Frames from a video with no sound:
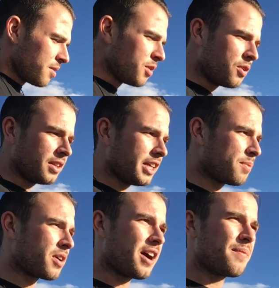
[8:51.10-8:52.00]
moon in
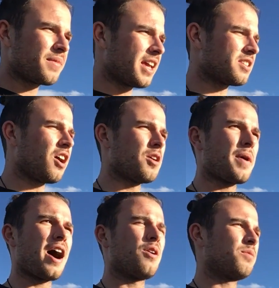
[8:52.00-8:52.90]
Libra. It's all
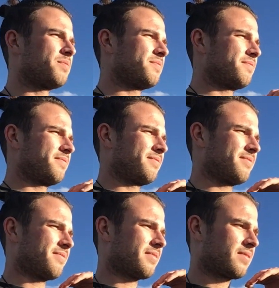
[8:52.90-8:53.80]
about
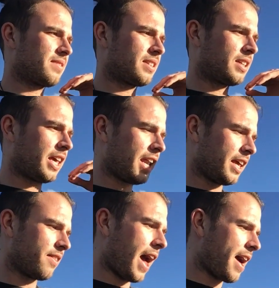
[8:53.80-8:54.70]

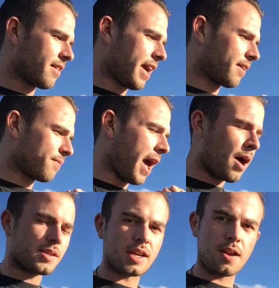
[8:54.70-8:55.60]
getting that like
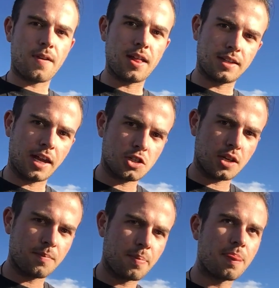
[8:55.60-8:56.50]
outside
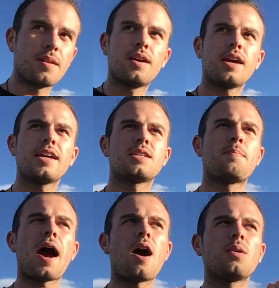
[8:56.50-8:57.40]
validation. It's
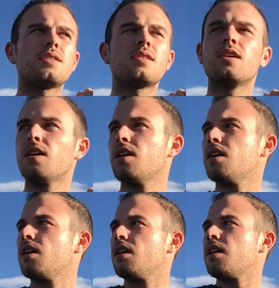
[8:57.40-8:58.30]
about,
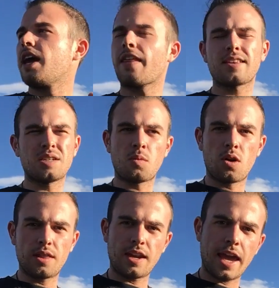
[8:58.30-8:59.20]
and that's
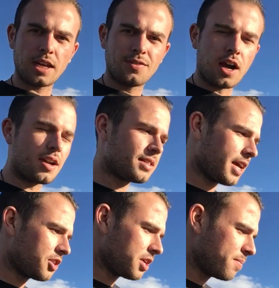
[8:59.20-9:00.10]
more in the negative
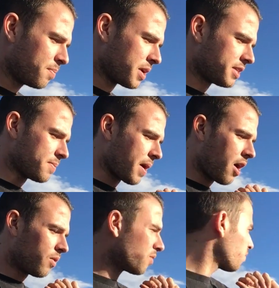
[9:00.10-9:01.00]
connotation, but it's about